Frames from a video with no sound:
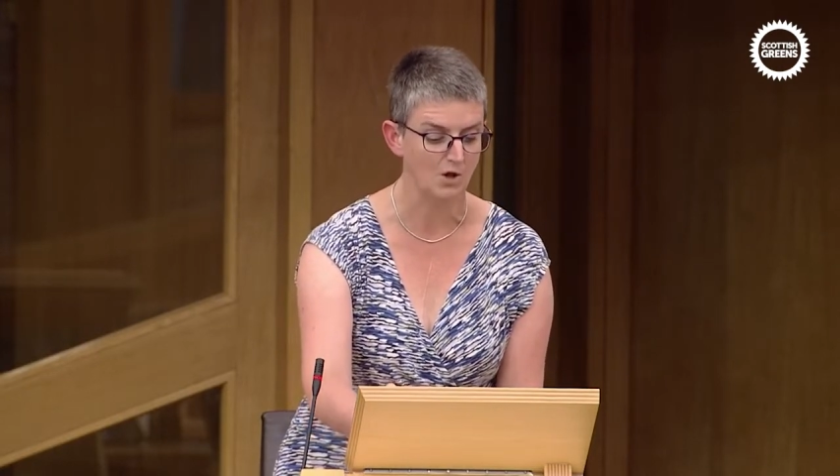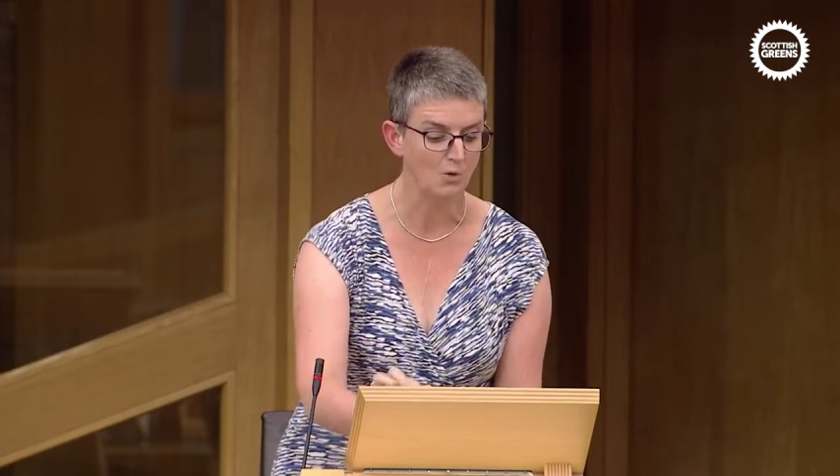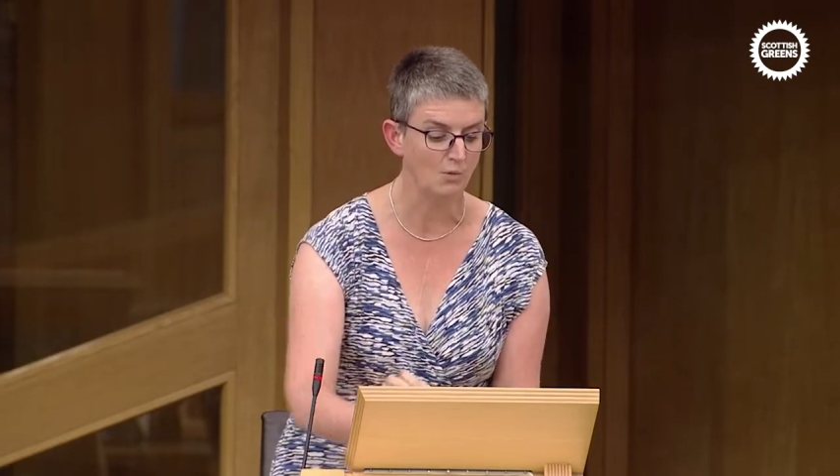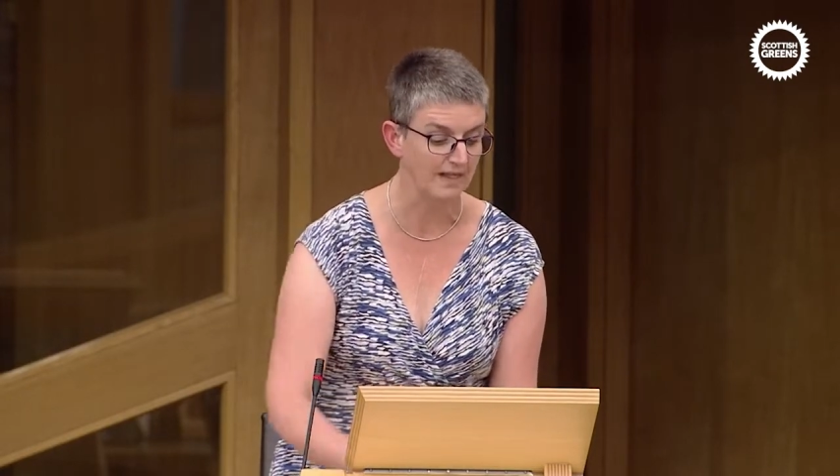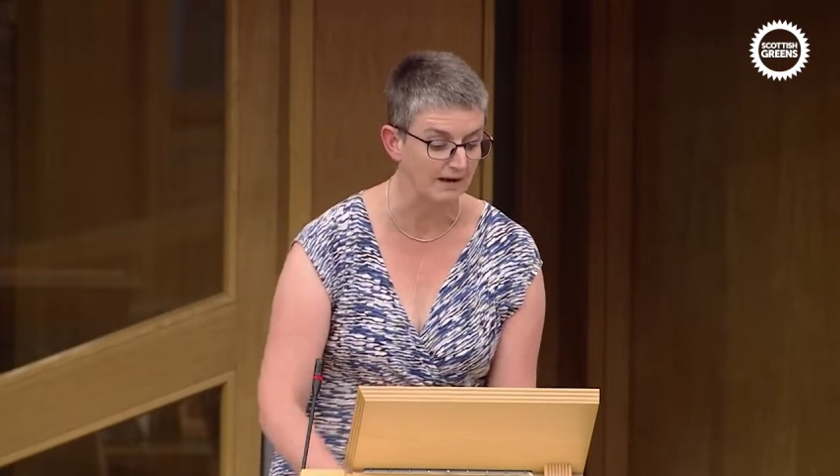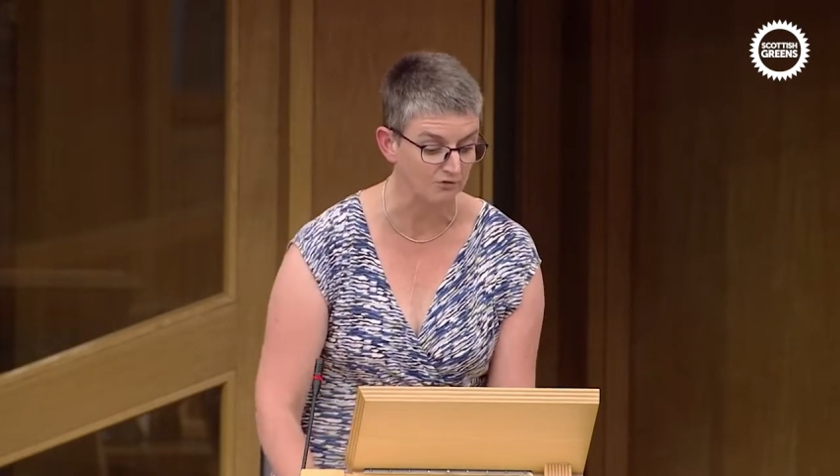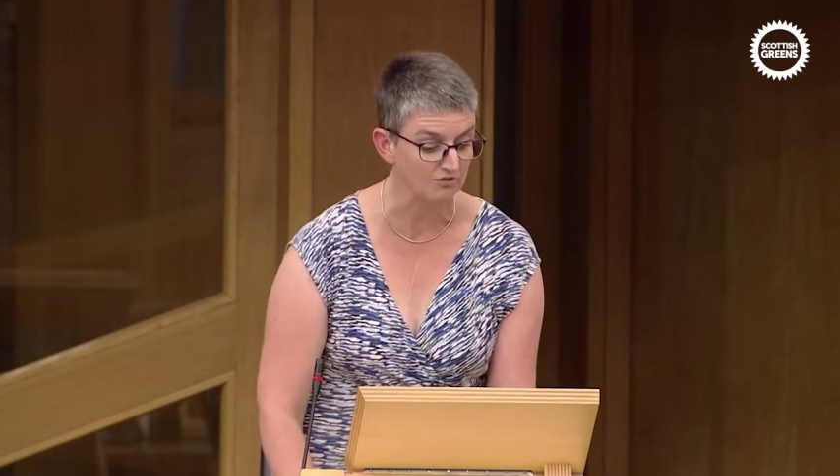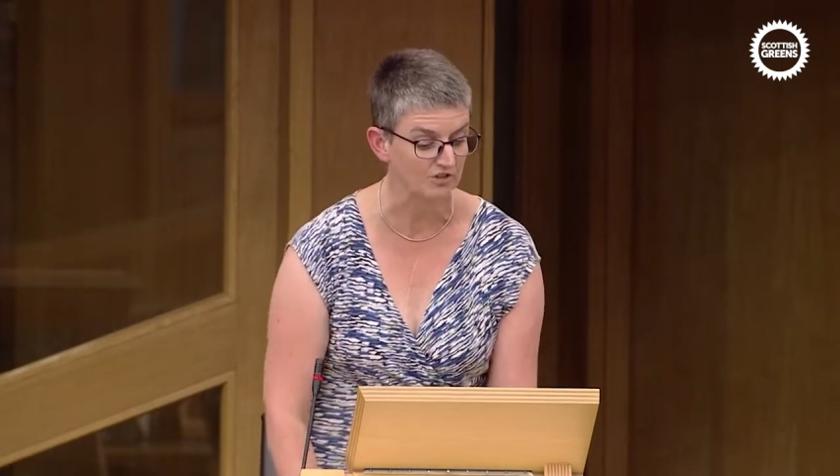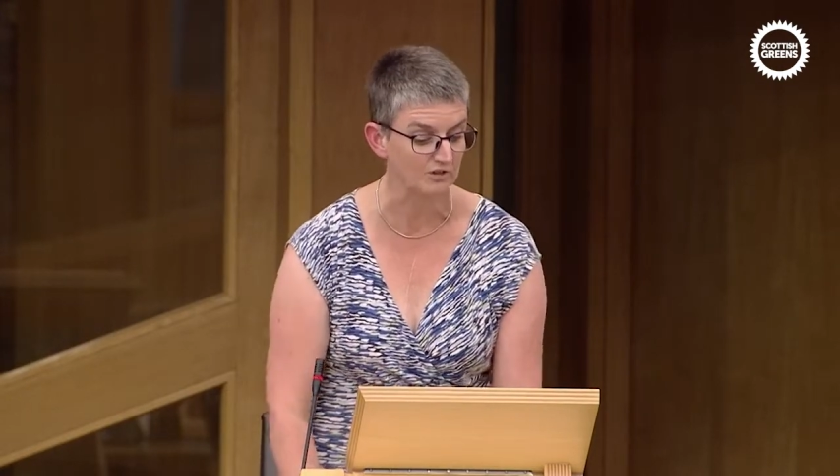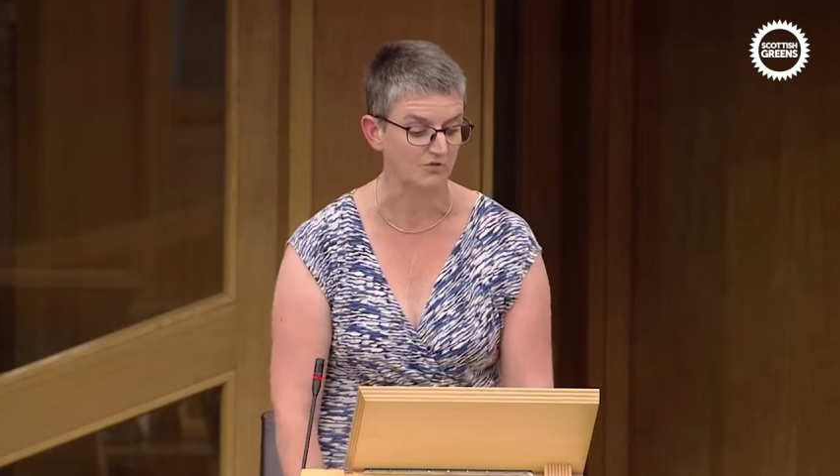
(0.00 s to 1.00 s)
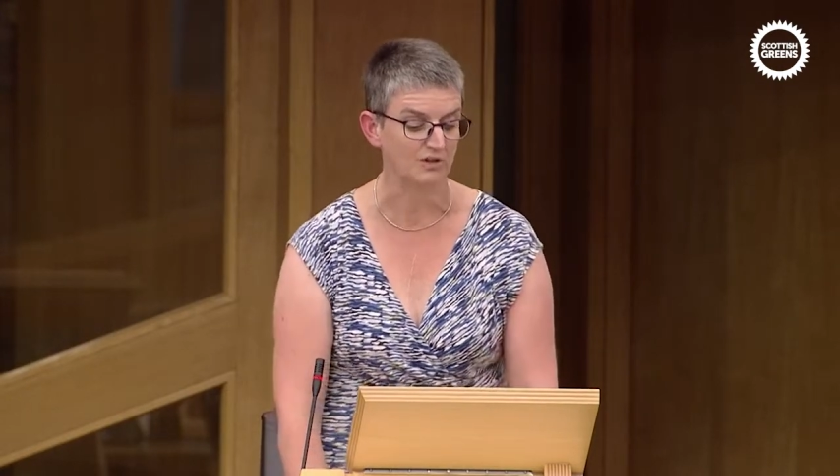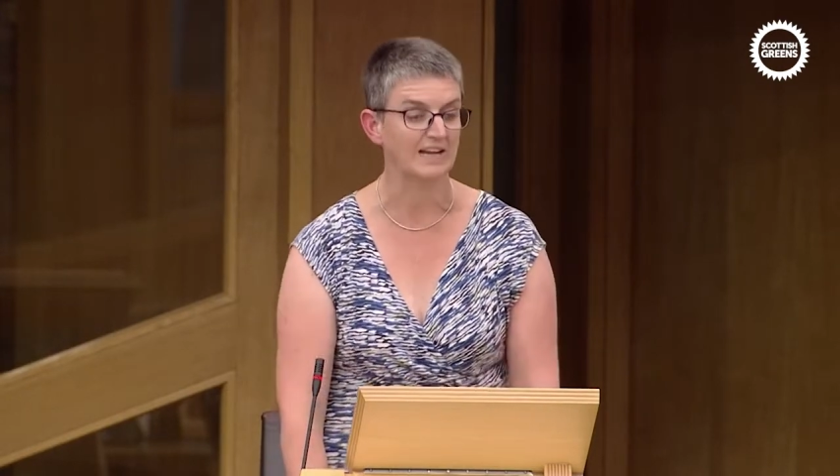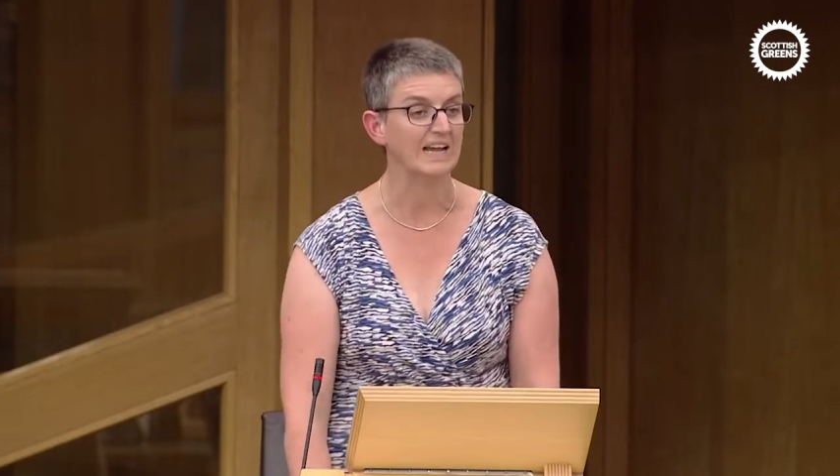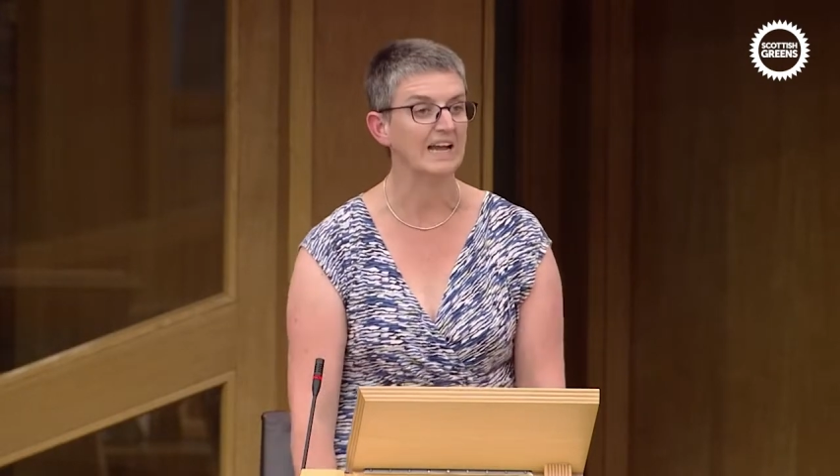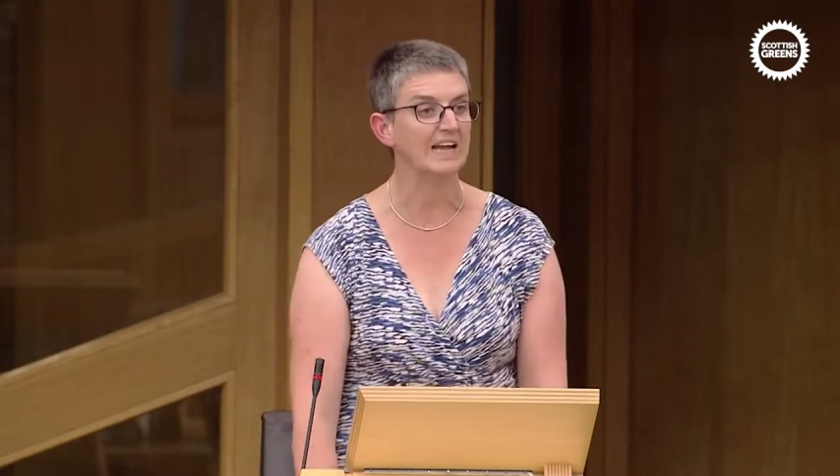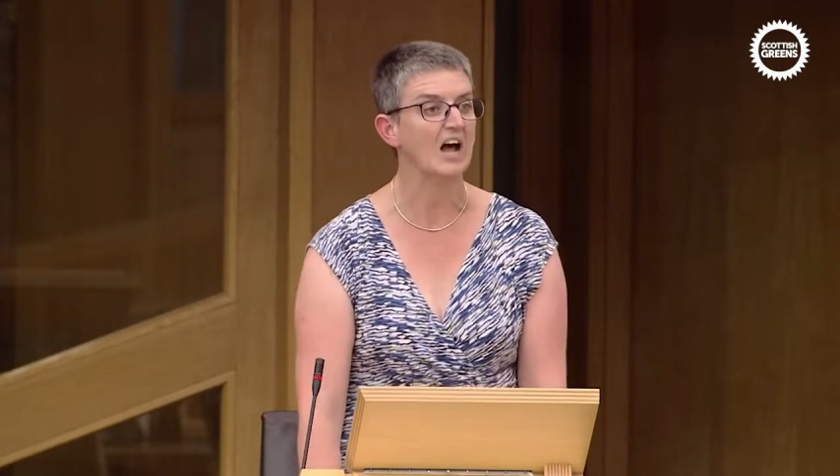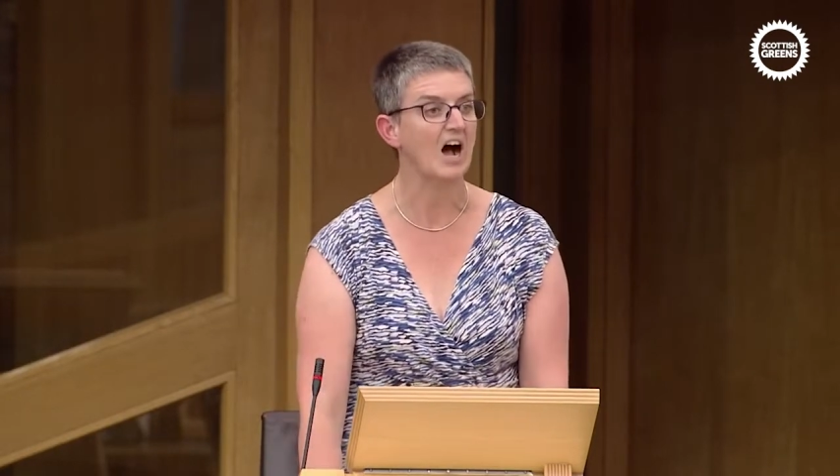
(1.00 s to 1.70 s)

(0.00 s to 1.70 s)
without children in